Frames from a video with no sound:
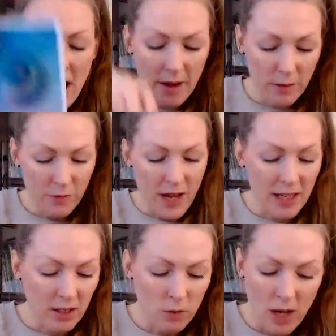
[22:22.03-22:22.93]
the
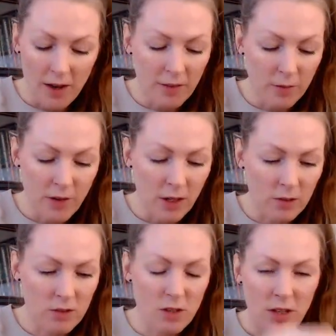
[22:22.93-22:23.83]
fact that you haven't
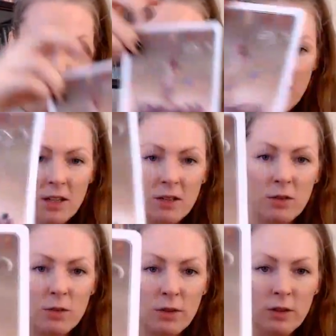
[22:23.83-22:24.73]
felt,
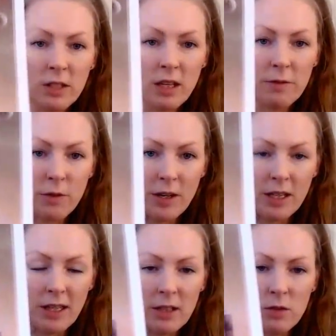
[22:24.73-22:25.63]
you're looking for
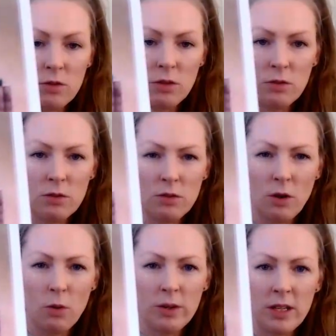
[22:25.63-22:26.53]
it, like you don't
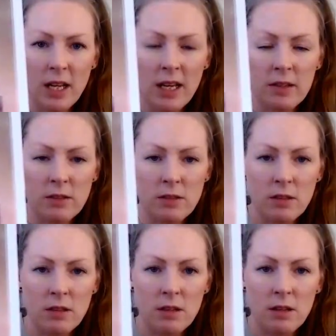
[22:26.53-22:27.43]
know where it is.
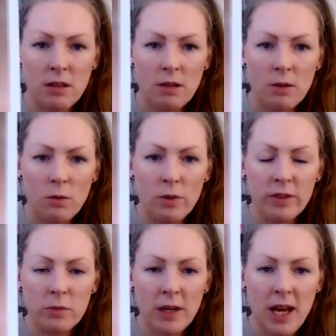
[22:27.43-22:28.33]

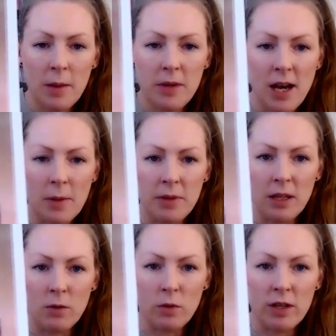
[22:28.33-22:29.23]
Where's my
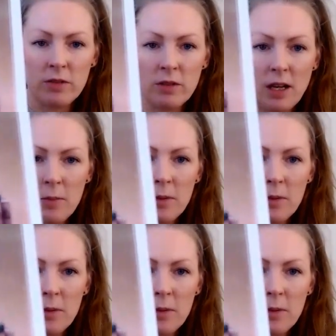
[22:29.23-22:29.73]
happy? Where's, I've